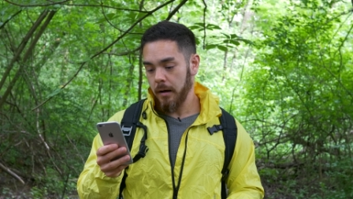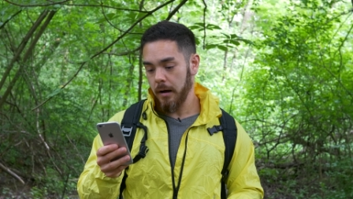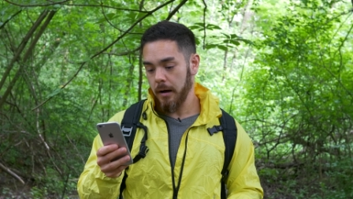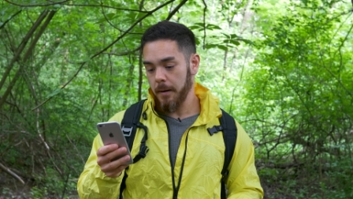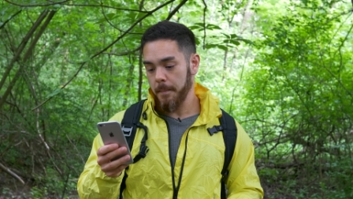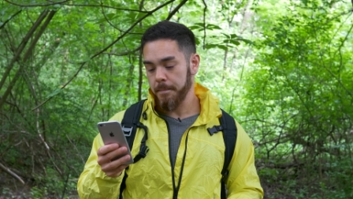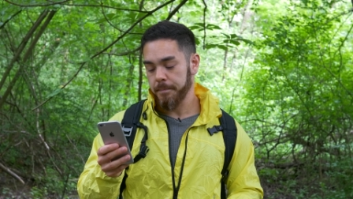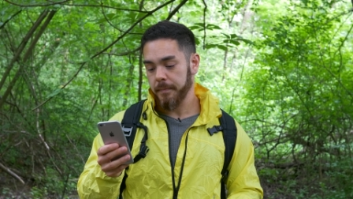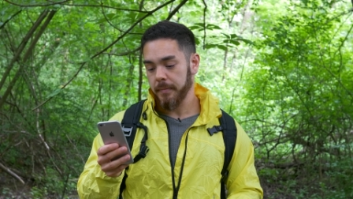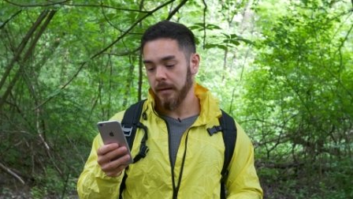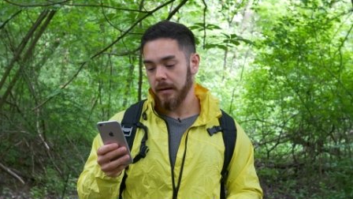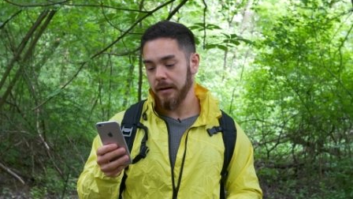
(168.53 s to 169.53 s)
Um,
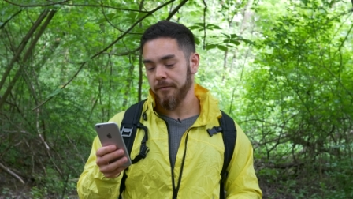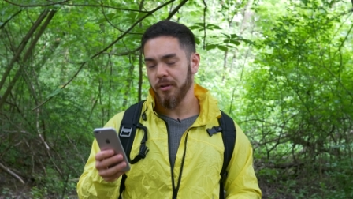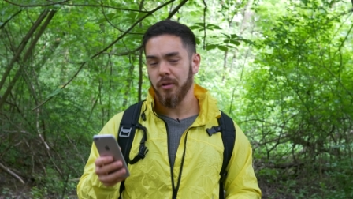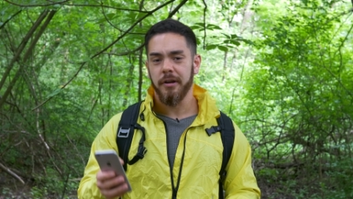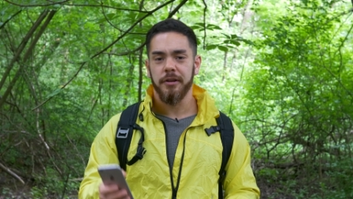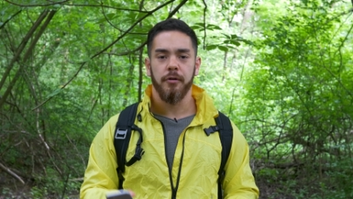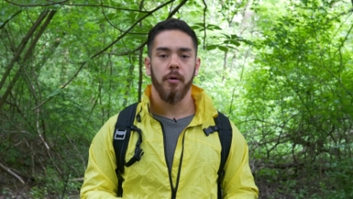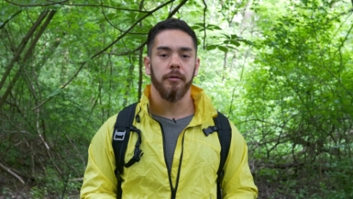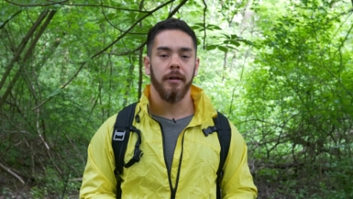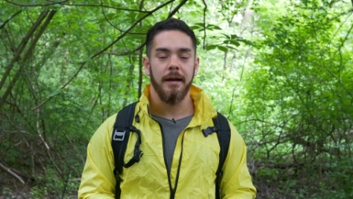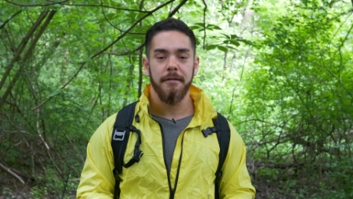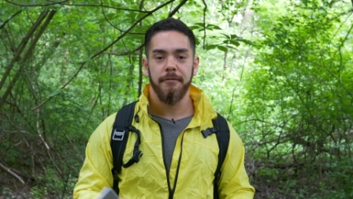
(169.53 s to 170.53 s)
and if you look at your own
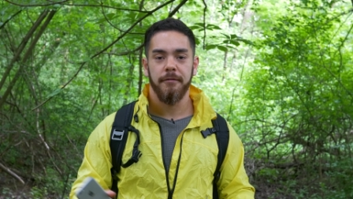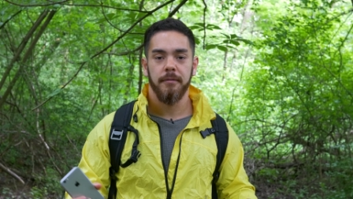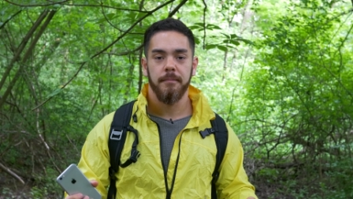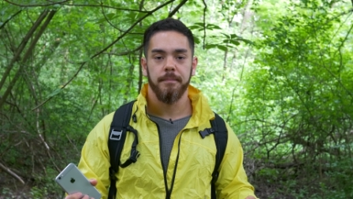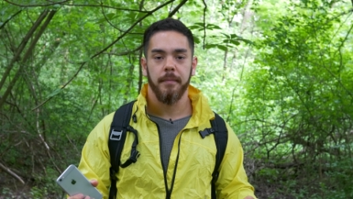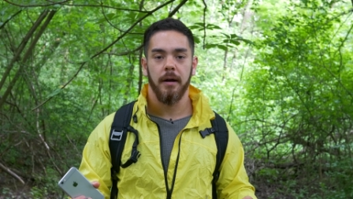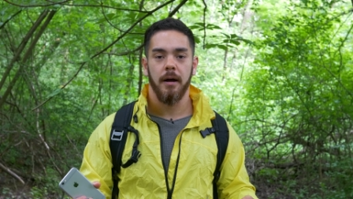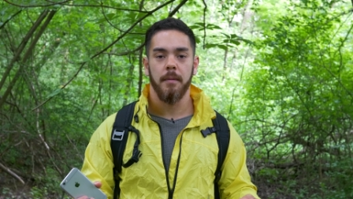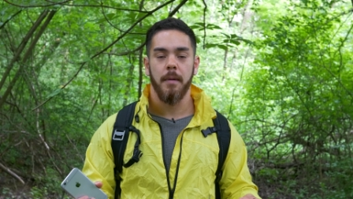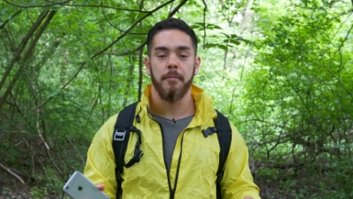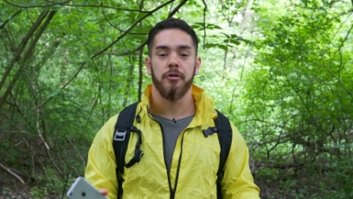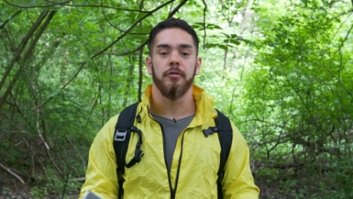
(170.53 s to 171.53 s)
life,
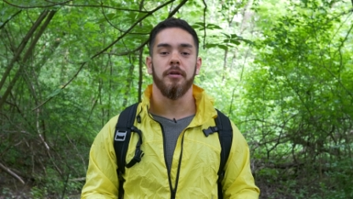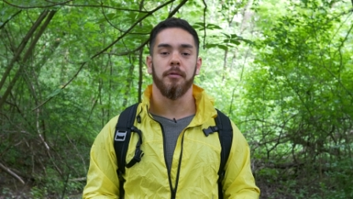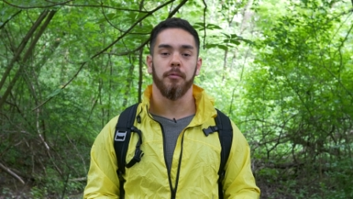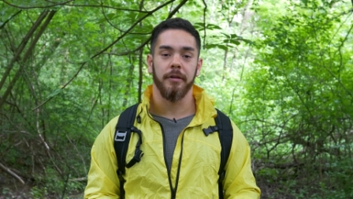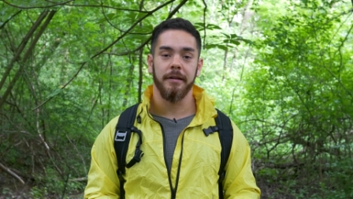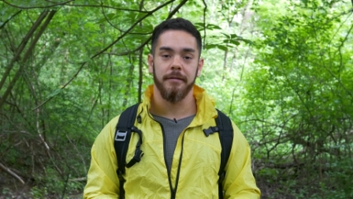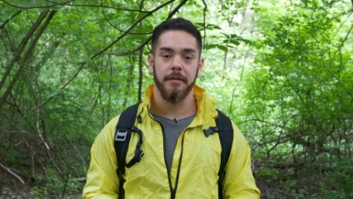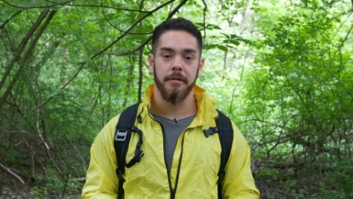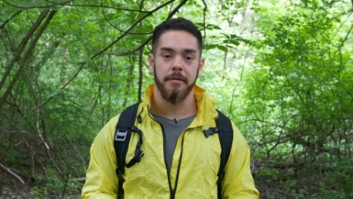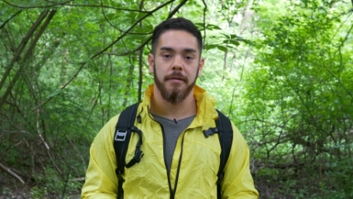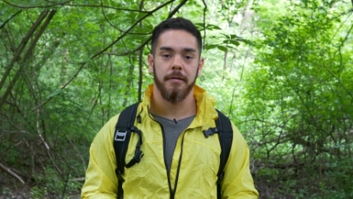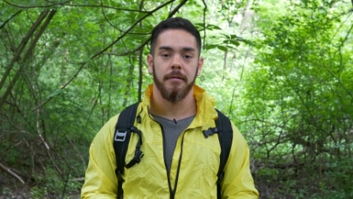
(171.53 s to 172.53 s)
um, I'm sure you can relate to
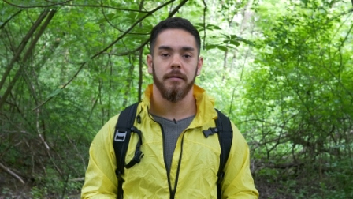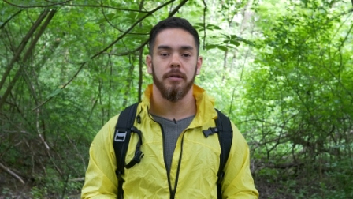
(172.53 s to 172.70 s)
this.